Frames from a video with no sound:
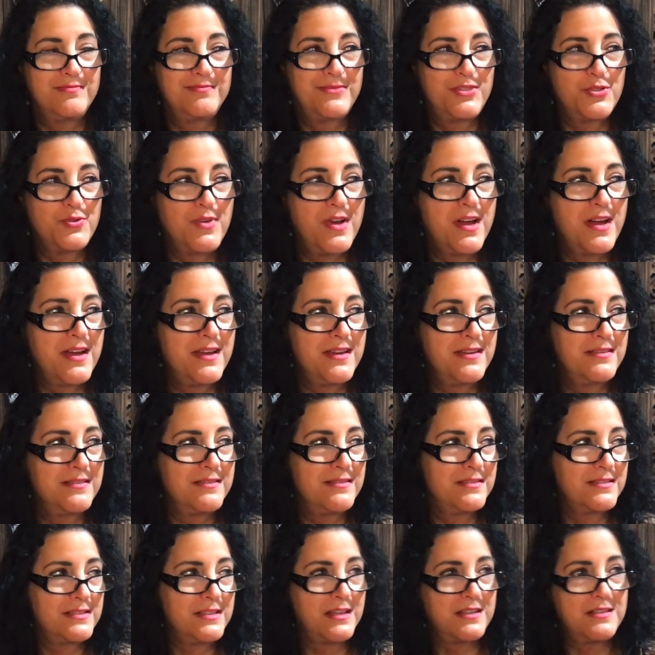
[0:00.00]
try
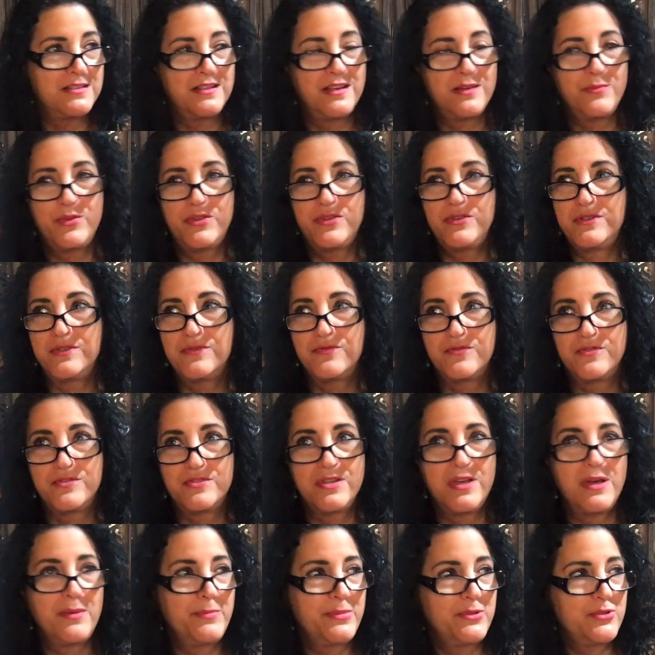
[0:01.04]
the second time with a different
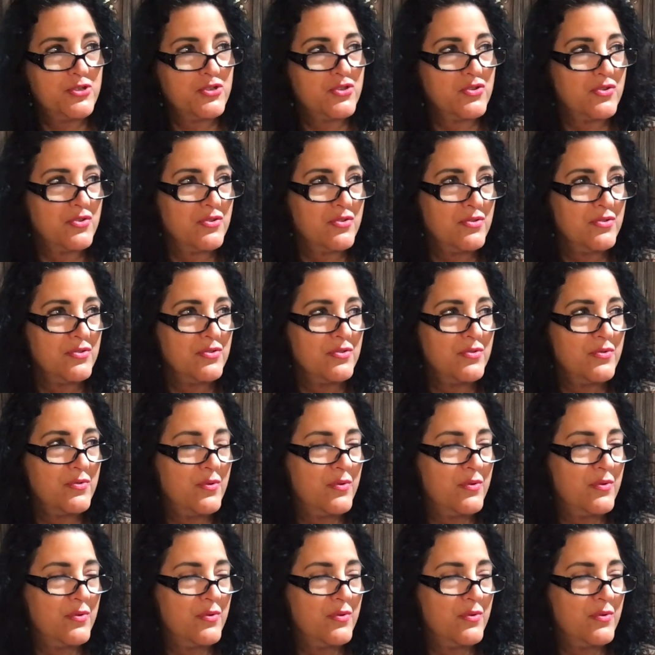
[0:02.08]
temperature